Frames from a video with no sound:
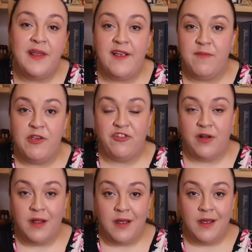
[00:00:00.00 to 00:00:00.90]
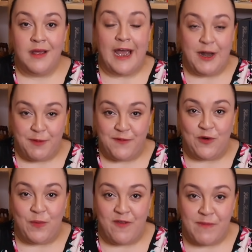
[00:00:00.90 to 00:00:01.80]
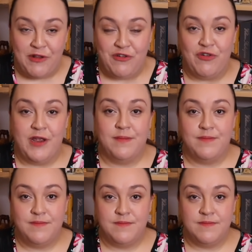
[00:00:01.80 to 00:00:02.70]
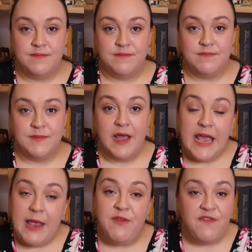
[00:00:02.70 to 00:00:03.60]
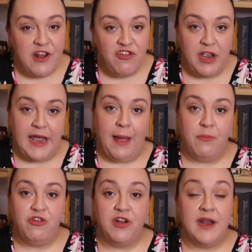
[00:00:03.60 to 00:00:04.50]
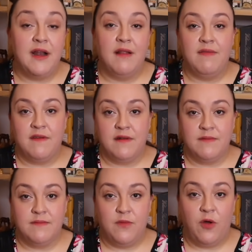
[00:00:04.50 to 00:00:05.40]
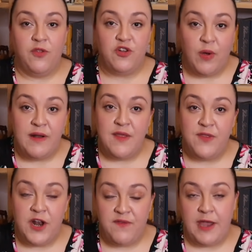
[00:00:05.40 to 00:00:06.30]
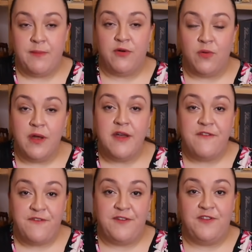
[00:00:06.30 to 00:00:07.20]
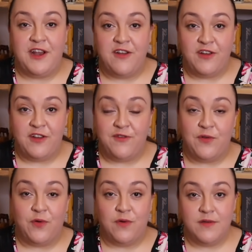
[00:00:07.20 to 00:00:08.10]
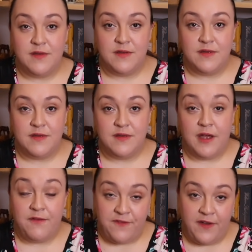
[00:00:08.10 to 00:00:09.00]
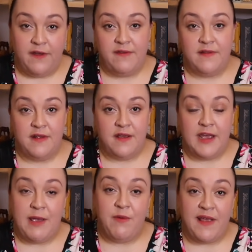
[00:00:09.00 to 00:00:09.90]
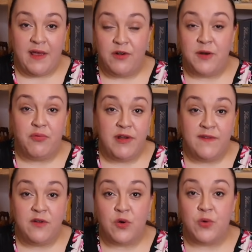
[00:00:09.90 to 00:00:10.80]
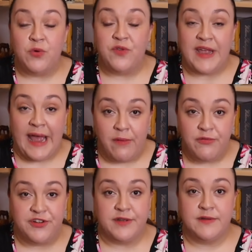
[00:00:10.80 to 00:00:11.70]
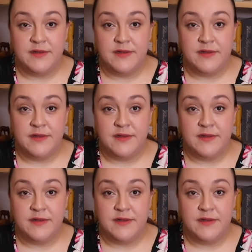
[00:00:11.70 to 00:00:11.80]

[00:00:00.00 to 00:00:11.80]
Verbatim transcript: his mission and perform his ministry. He was eventually captured in London on the 23rd of April 1594. At first, he was held in a prison called the Counter.